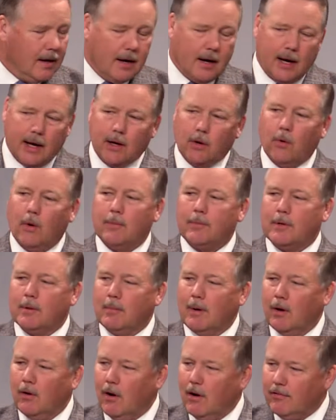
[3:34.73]
I go up to
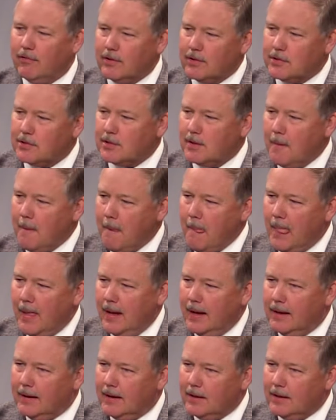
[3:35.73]
my office and